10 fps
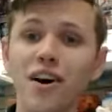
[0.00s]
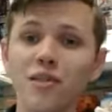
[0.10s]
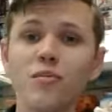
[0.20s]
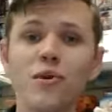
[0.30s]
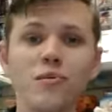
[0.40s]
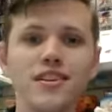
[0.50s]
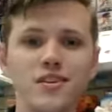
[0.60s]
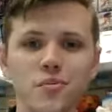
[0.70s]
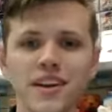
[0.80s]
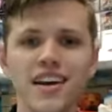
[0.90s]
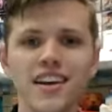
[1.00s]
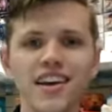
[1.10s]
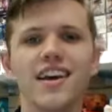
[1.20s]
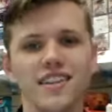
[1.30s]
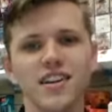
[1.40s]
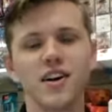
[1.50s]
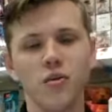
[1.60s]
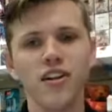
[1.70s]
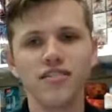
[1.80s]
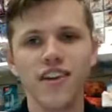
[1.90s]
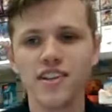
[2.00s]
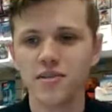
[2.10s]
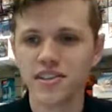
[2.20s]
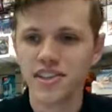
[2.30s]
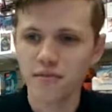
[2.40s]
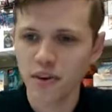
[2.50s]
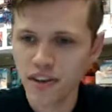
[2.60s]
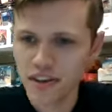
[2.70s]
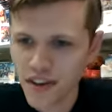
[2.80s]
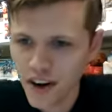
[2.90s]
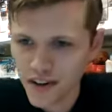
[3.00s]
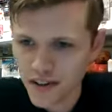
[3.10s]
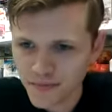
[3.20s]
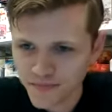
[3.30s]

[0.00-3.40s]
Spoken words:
on pre-release weekend is going to qualify to receive one of these cards.